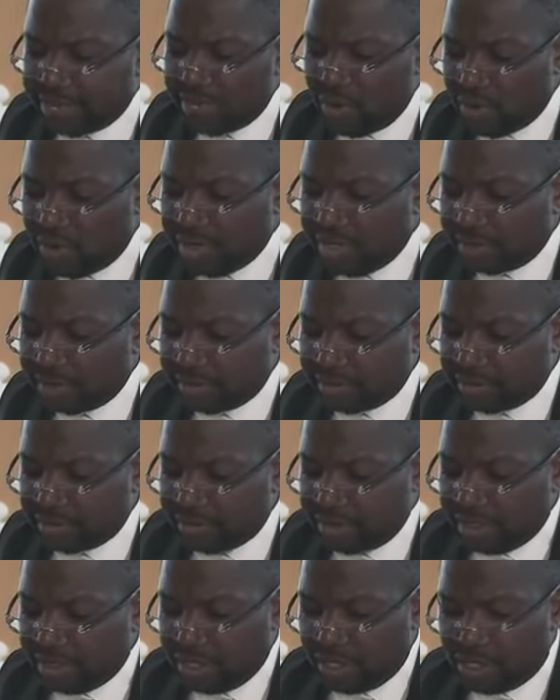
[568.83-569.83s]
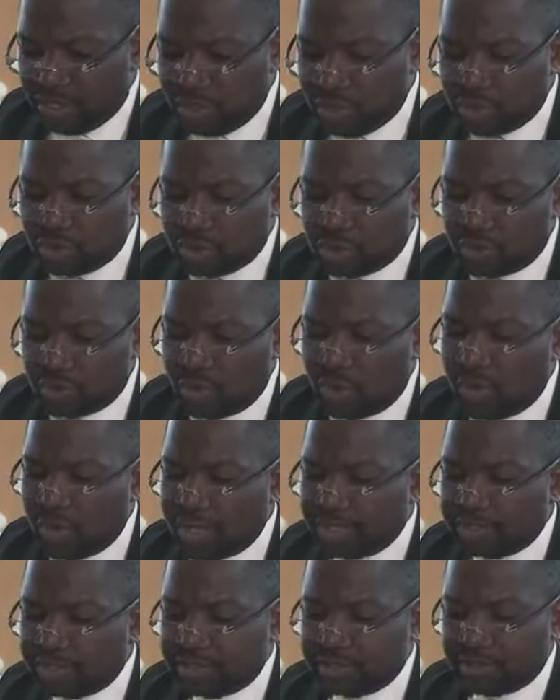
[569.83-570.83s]
mode used to
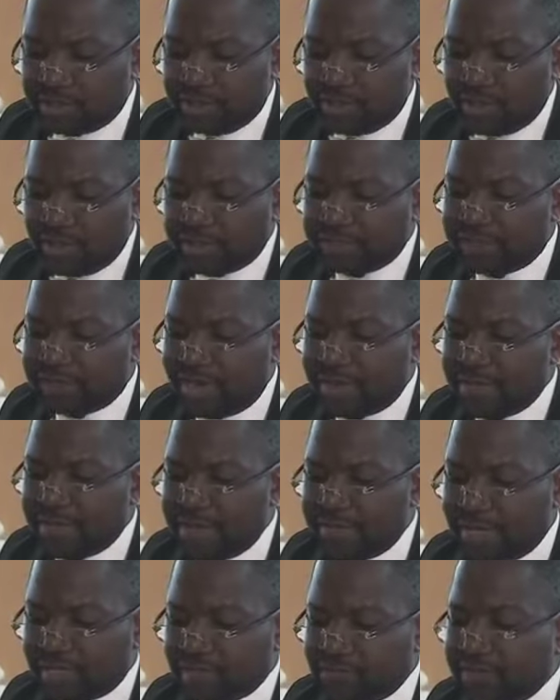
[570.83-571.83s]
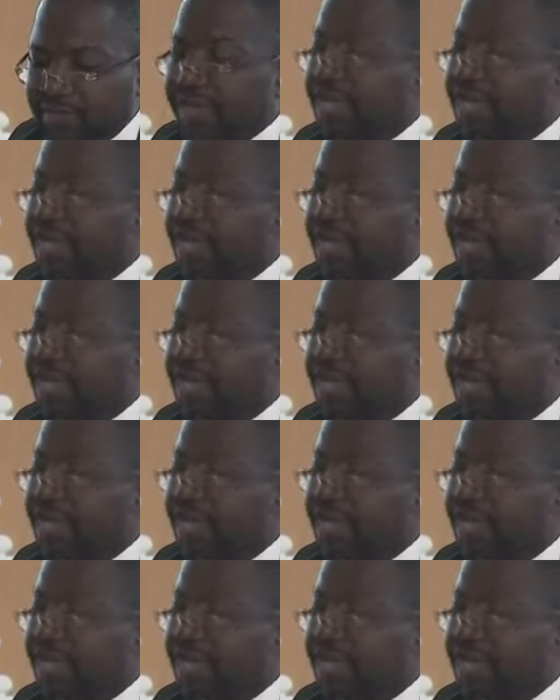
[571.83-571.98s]
always notify members of the